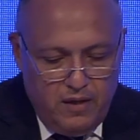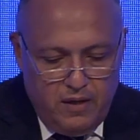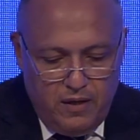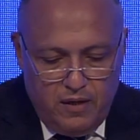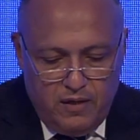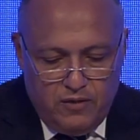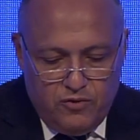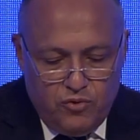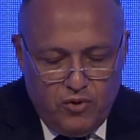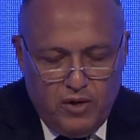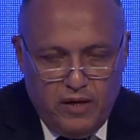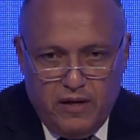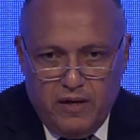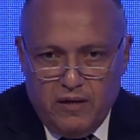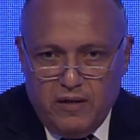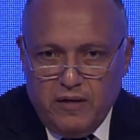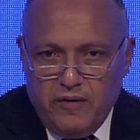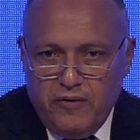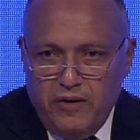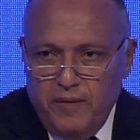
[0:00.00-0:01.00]

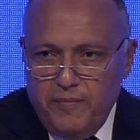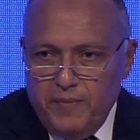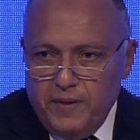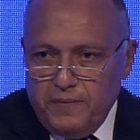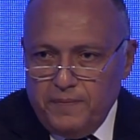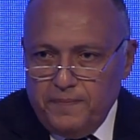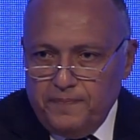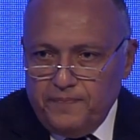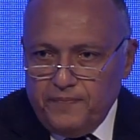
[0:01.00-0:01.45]
Sukhairat agreement.